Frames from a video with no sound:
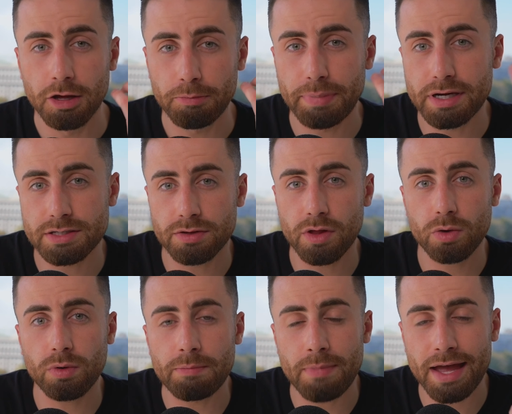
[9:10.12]
Because although
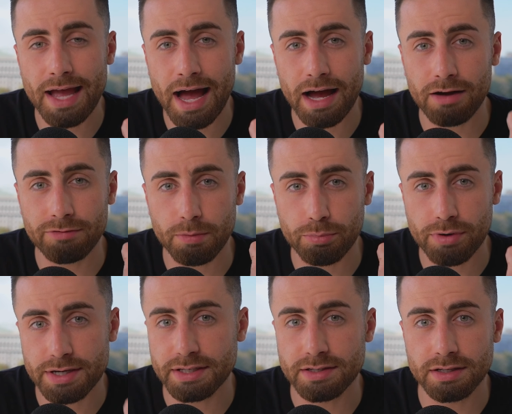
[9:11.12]
it may have
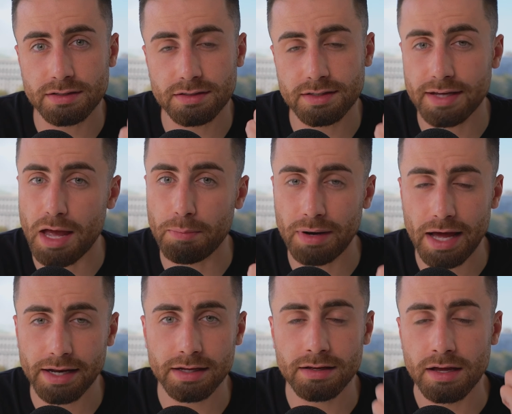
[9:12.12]
precedent to get
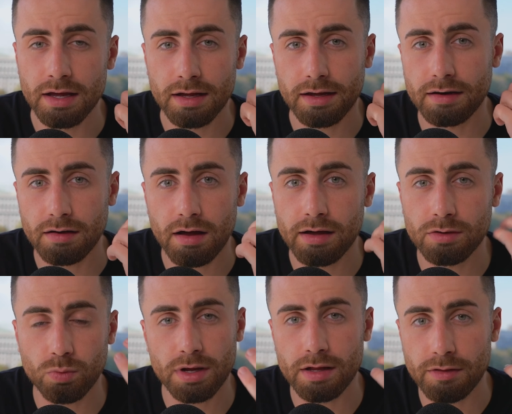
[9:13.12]
planning in line
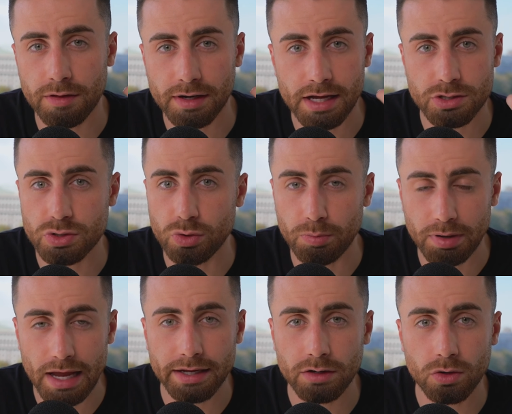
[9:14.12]
with national
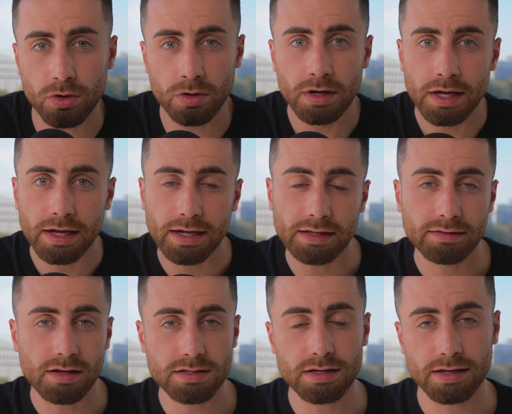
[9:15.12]
planning law, it
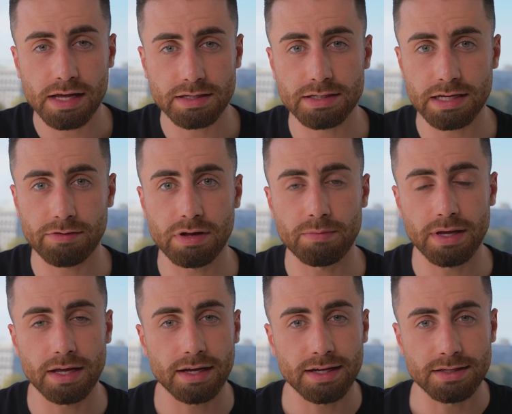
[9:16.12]
doesn't necessarily
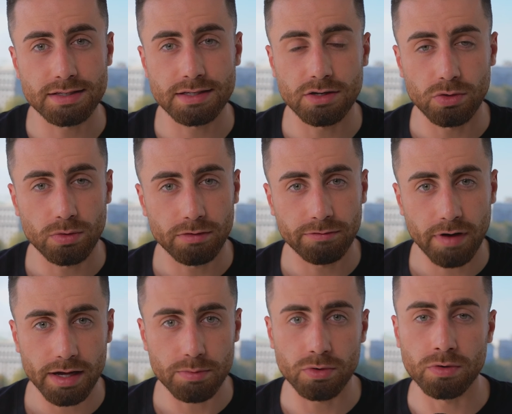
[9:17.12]
mean it's still
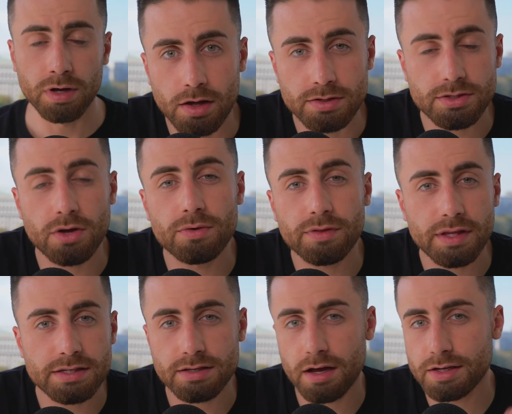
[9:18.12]
viable. And so these
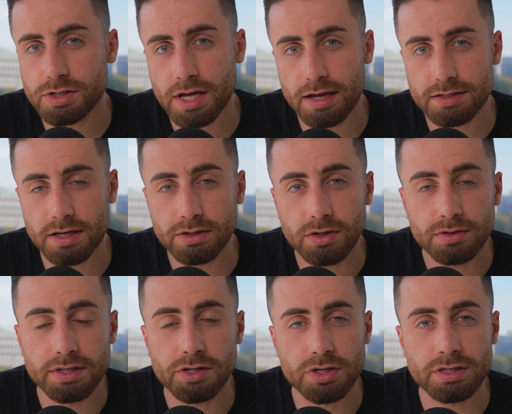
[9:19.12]
site checks and due
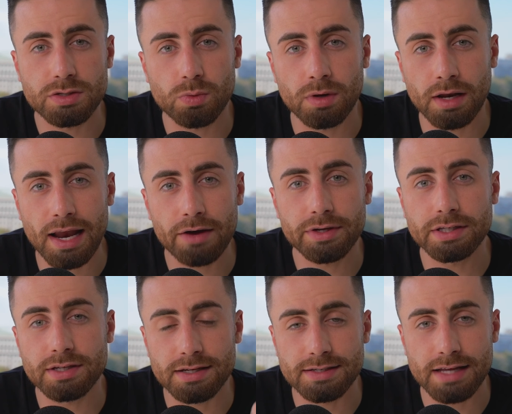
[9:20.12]
diligence will allow you
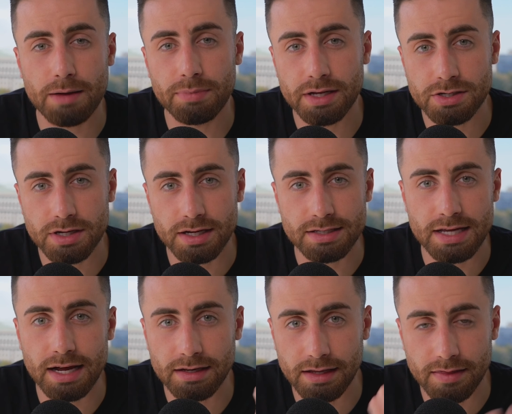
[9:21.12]
to establish
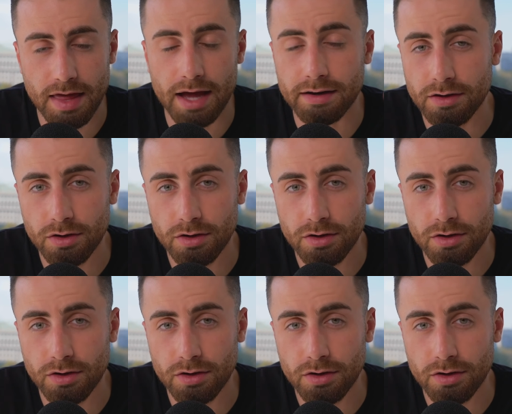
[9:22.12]
exactly that.